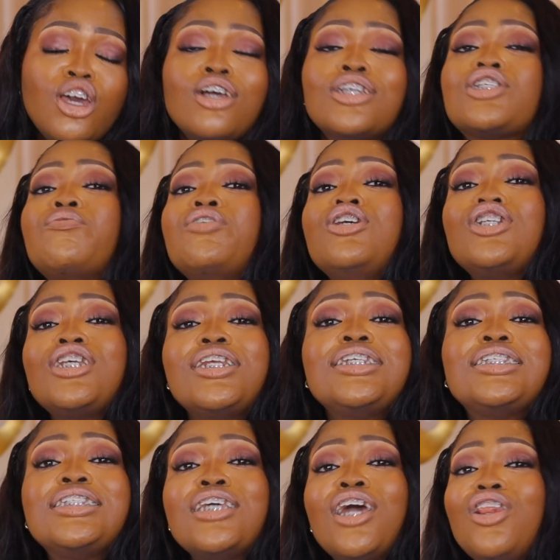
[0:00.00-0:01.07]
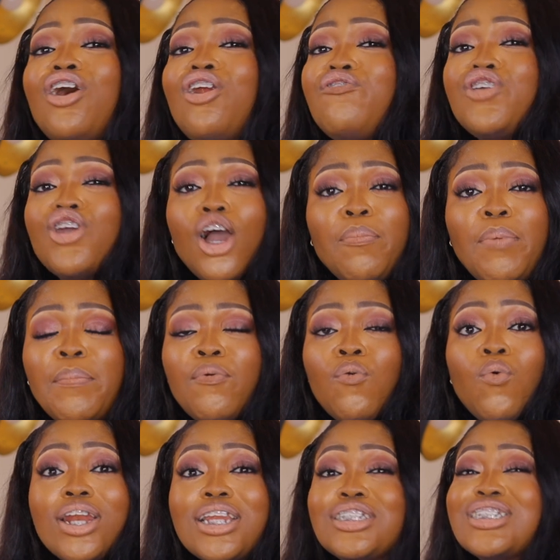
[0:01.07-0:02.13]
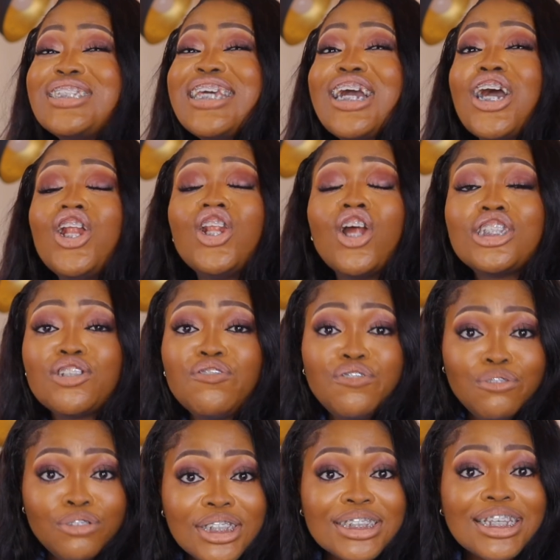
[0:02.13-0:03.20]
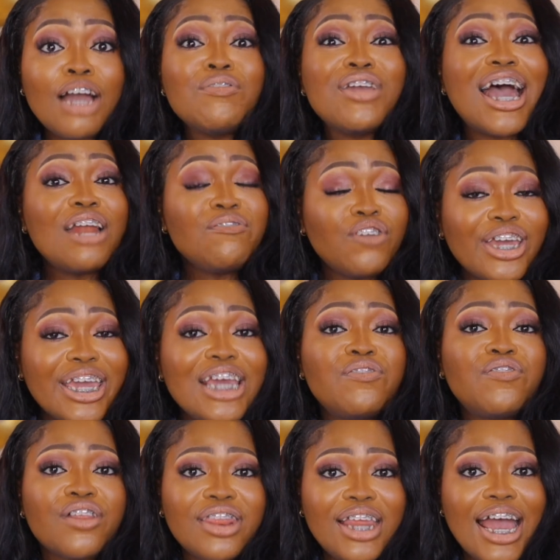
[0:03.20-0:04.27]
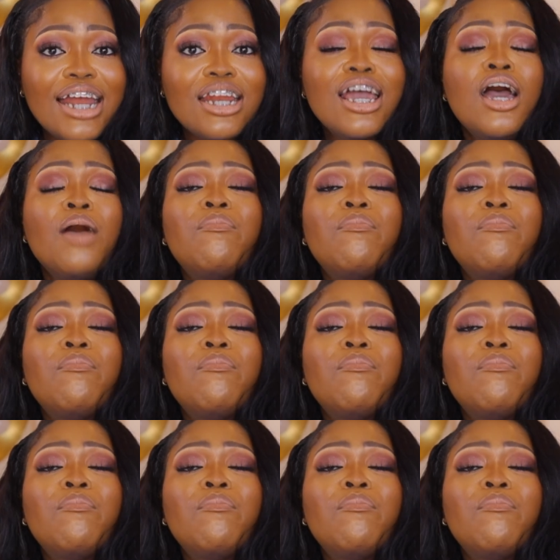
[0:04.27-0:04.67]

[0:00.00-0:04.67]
So we usually see a lot of young people wanting to take a lot of risk and we advocate for that.